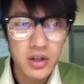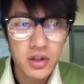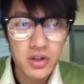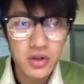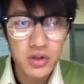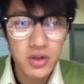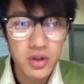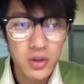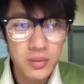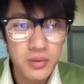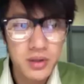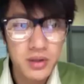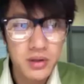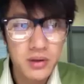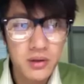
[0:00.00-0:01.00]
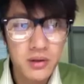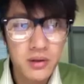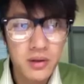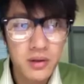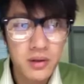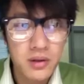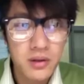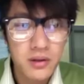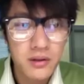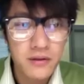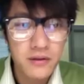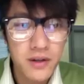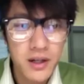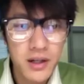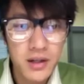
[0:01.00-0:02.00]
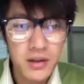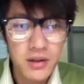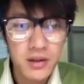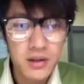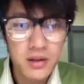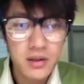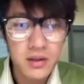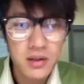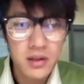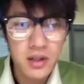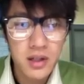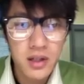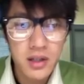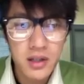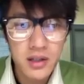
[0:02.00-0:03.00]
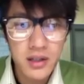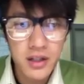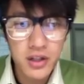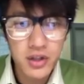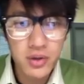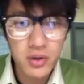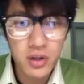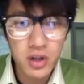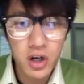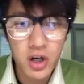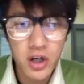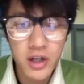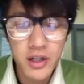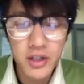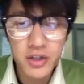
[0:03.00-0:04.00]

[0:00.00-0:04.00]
So you go up to File, now you do a log and